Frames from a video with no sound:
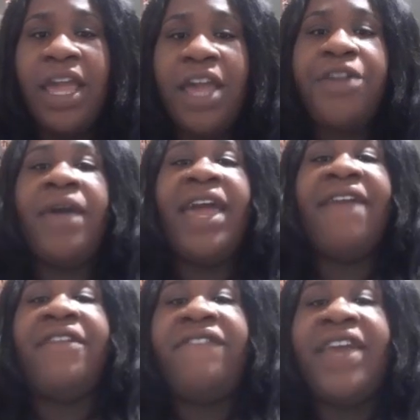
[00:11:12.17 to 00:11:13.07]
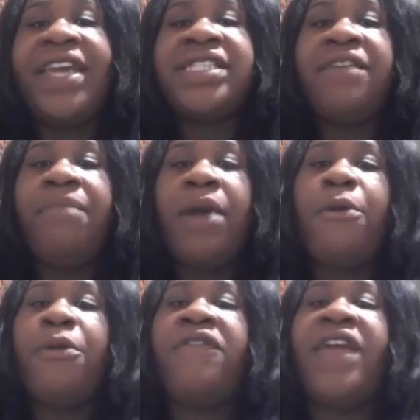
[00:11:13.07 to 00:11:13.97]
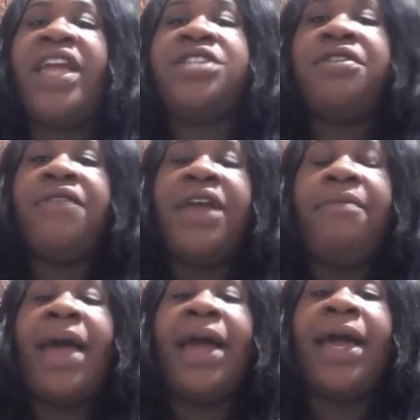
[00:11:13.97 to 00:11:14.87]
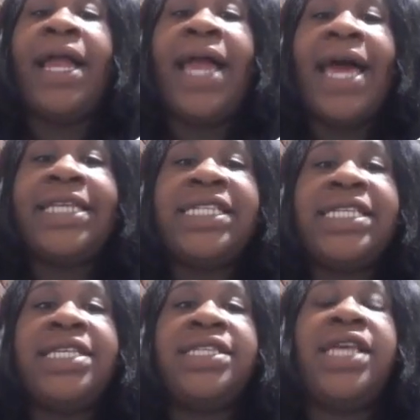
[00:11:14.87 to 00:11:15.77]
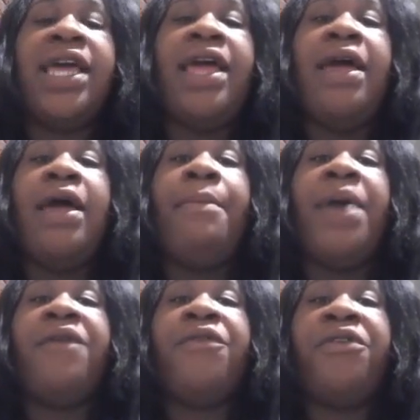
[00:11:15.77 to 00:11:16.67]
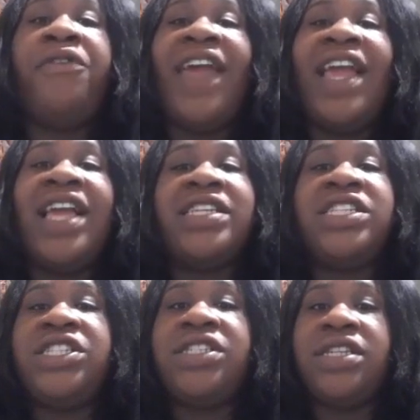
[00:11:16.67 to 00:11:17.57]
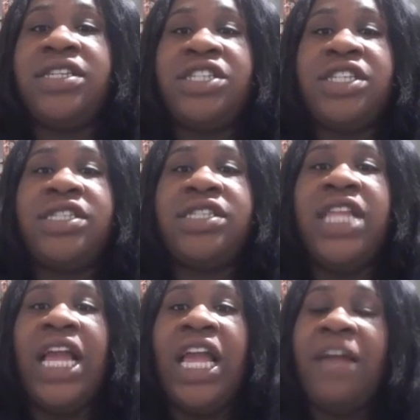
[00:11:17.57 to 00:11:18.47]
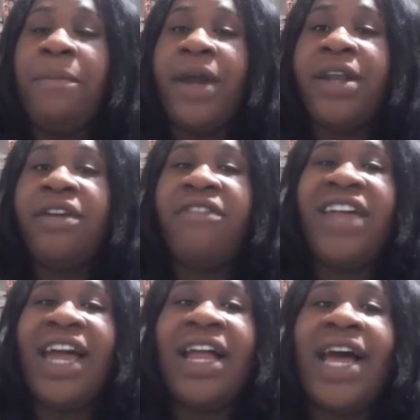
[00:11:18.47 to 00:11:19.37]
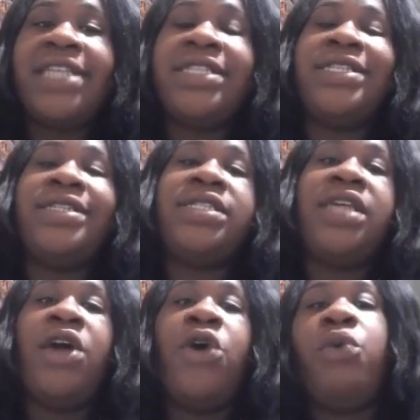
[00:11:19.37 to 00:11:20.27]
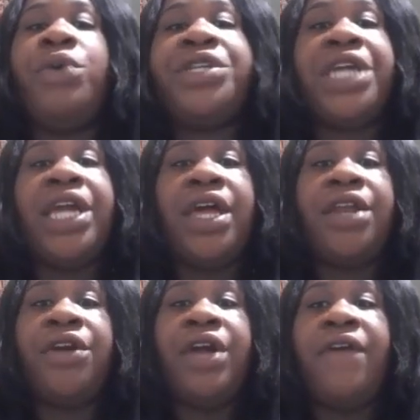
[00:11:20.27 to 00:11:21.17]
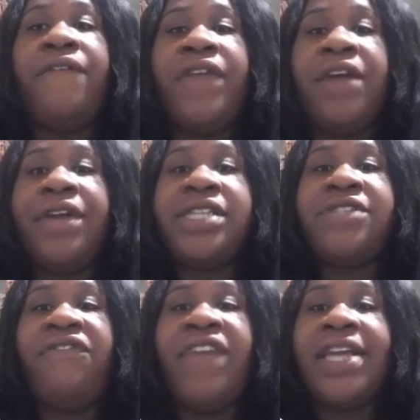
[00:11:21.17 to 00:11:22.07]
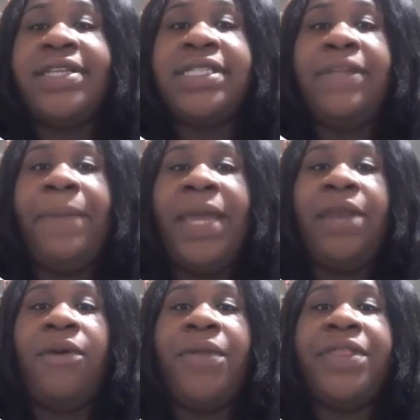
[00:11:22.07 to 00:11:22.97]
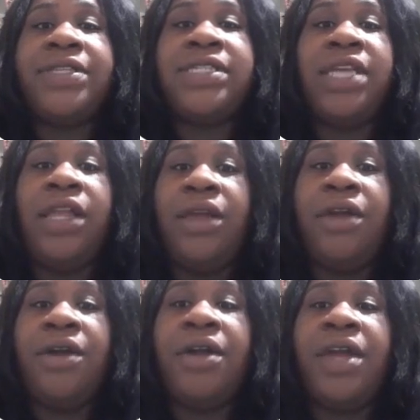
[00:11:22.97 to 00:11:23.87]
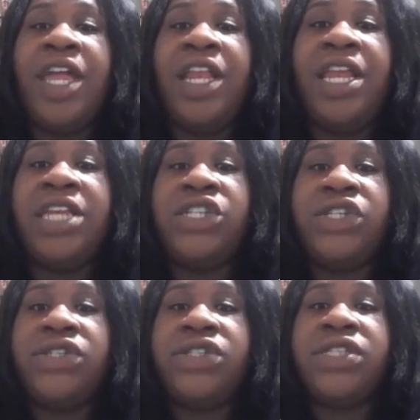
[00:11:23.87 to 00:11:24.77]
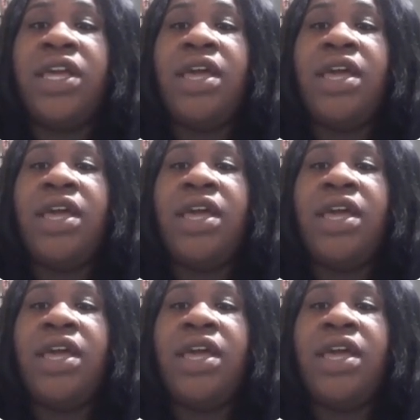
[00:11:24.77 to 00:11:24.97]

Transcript: Here you have the phase of pyruvate generated by glycolysis. Pyruvate is just the end product of glycolysis, which can undergo various fates depending on the cellular conditions.